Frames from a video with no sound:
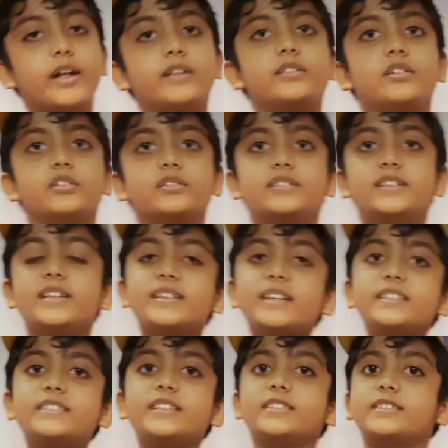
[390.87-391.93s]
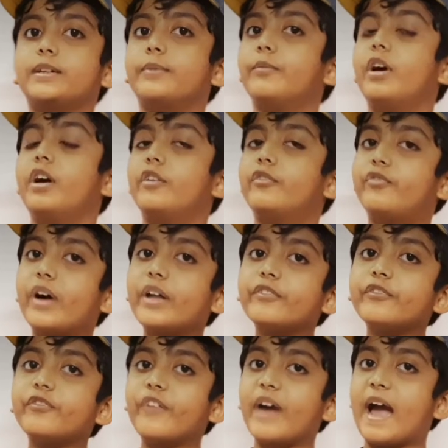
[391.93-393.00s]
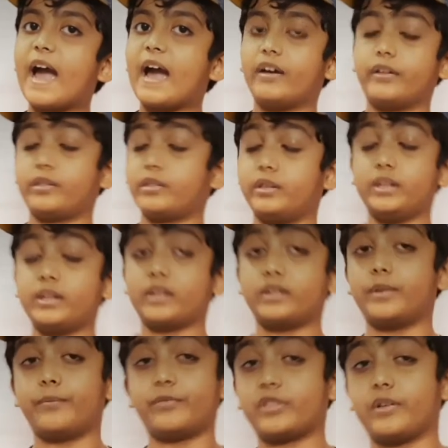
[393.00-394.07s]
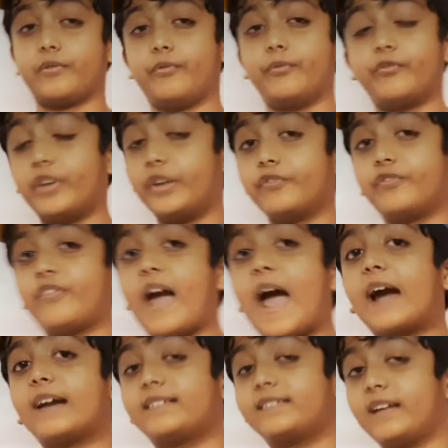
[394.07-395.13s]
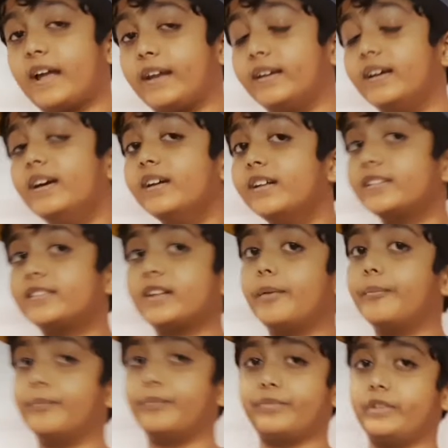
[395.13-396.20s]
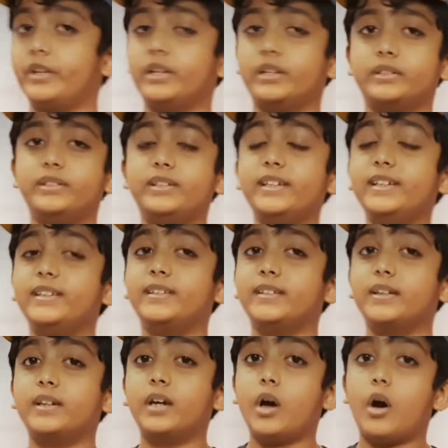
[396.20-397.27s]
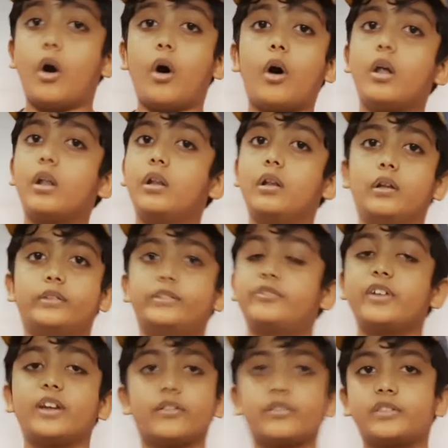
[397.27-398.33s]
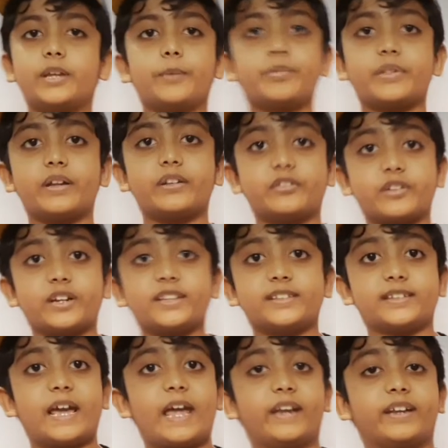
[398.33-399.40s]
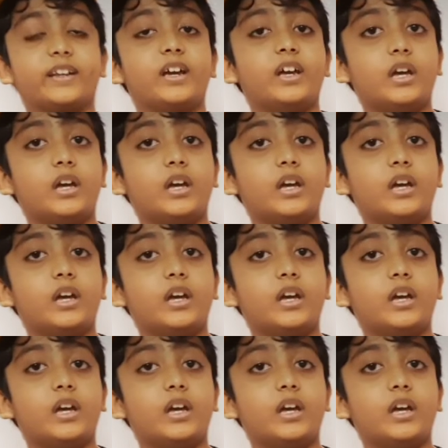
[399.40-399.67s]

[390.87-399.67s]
So these are just some fun facts. These are just some fun facts and some these all tips and tricks. And